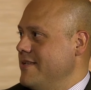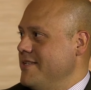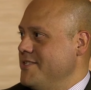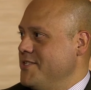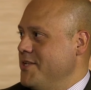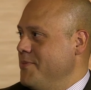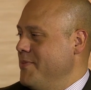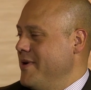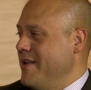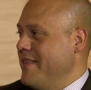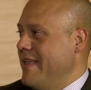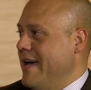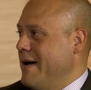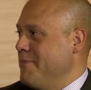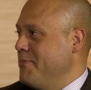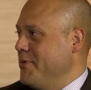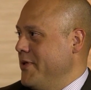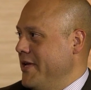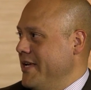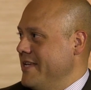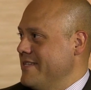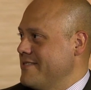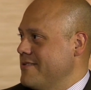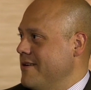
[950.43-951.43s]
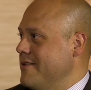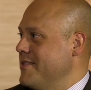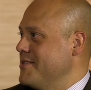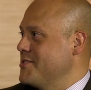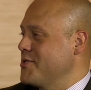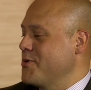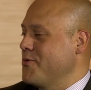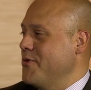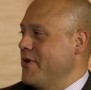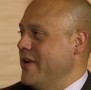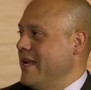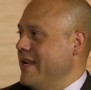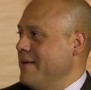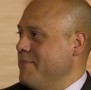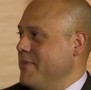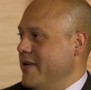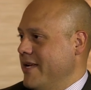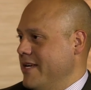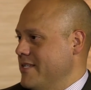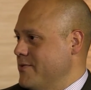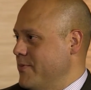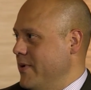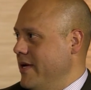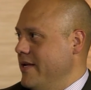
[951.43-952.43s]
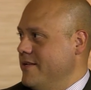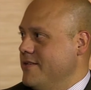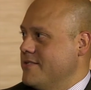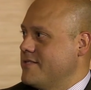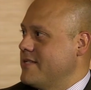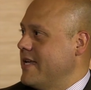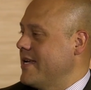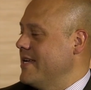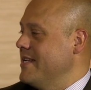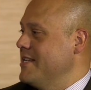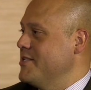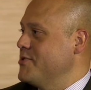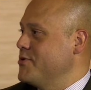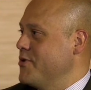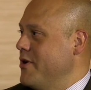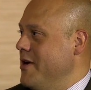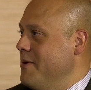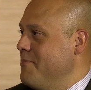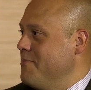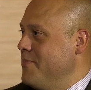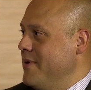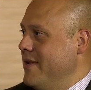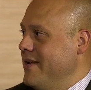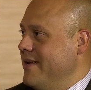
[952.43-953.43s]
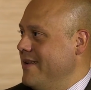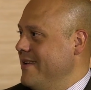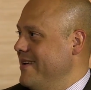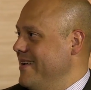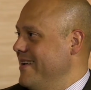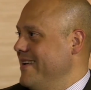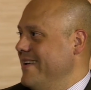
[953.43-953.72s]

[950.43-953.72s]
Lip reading: and she'd been to that place on the screen because we had just taken a trip and